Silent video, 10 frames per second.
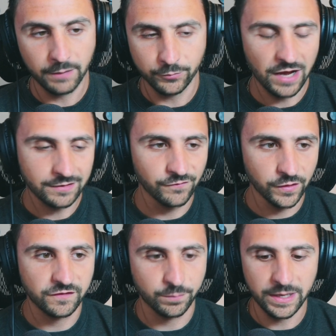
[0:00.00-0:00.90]

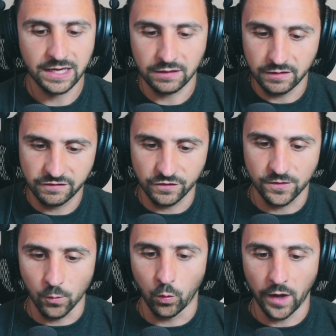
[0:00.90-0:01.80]
objectively speaking, this
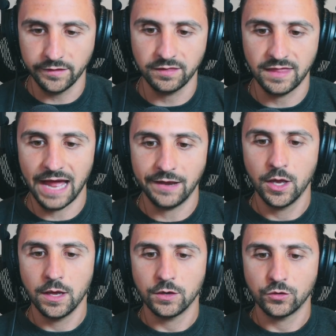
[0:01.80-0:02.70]
is the one that
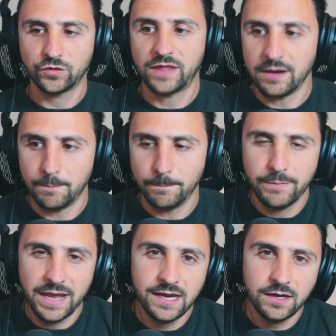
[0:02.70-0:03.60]

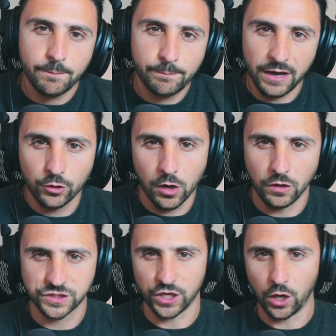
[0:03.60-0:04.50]
made Better
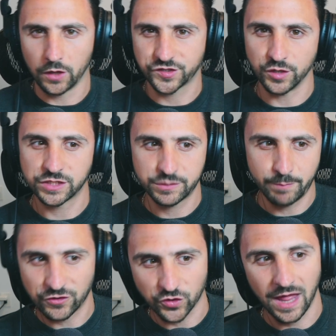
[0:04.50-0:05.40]
Call Saul so
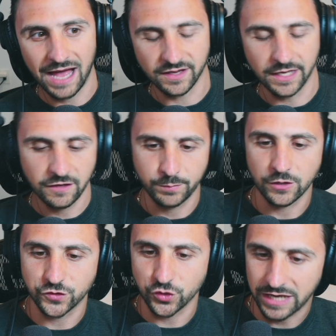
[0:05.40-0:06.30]
special as it is,
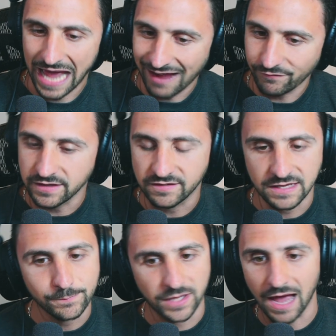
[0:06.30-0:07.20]
because you could have these
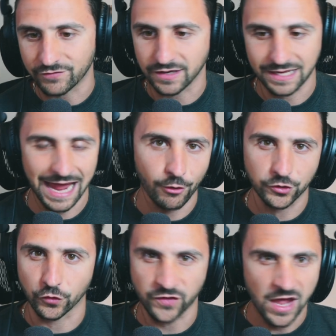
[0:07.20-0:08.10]
deep dives into
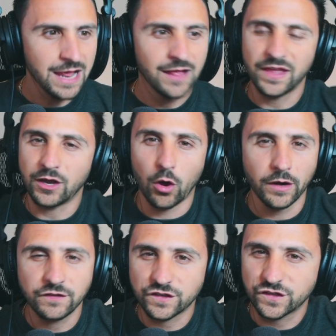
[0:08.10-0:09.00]
characters that
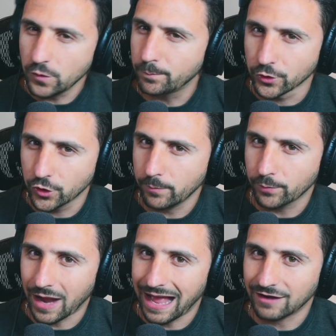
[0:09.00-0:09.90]
aren't super
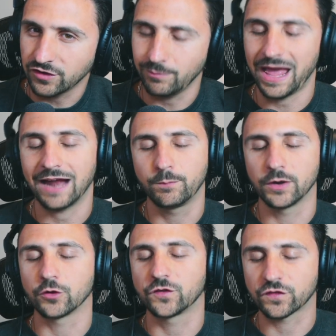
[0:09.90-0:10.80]
duper action packed,
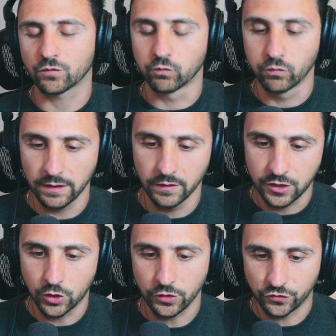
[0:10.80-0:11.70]
but are just really
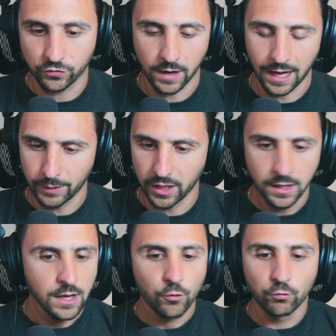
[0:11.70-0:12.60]
good drama,
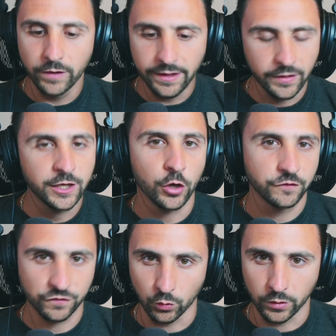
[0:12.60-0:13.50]
really
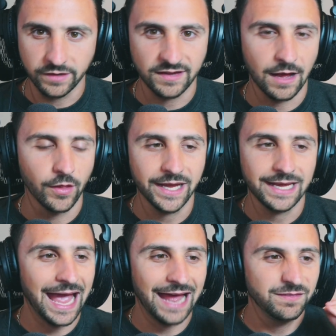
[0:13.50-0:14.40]
good
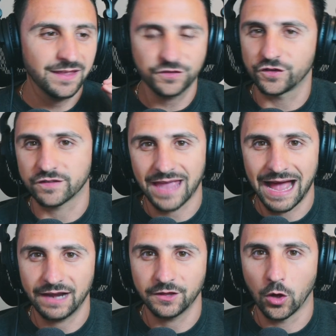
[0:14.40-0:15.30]
storytelling, and this just
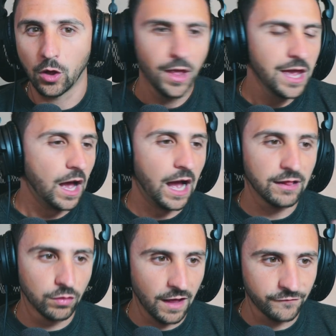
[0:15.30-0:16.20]
had it all.
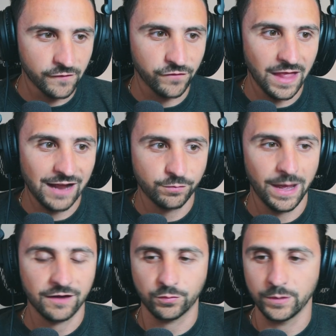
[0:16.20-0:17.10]
I loved the
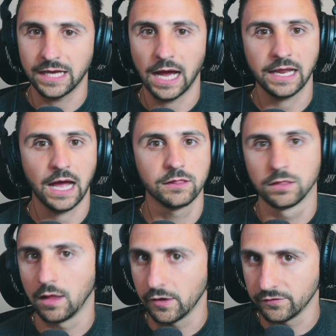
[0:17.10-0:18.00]
flashbacks we got. I
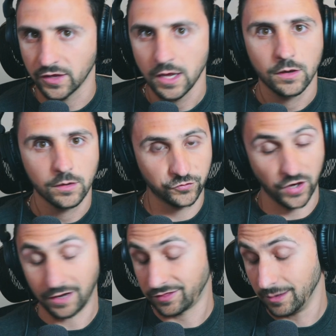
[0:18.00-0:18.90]
loved
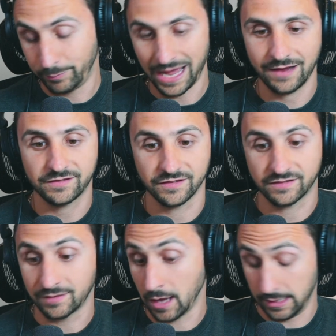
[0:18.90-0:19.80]
Jonathan
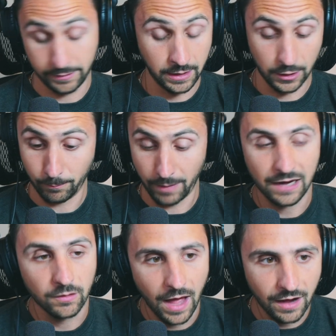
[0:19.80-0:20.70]
Banks'
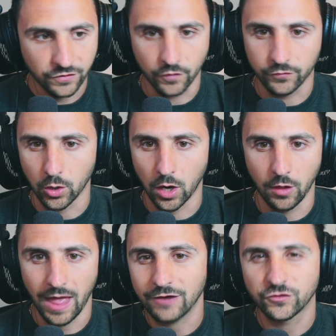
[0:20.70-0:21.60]
monologues
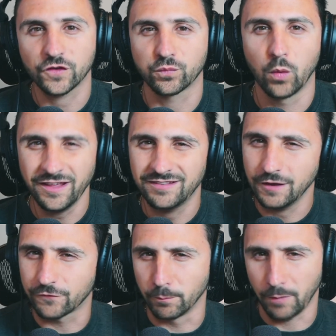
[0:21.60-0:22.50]
overall, and just what it
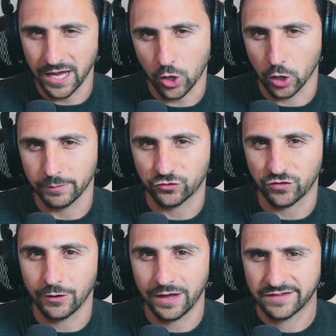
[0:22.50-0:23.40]
did for Mike
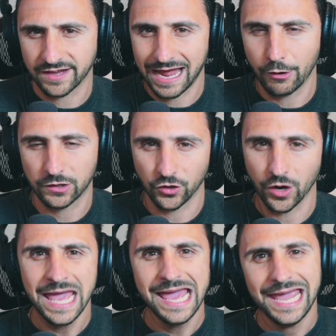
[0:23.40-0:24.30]
Ehrmantraut as a character.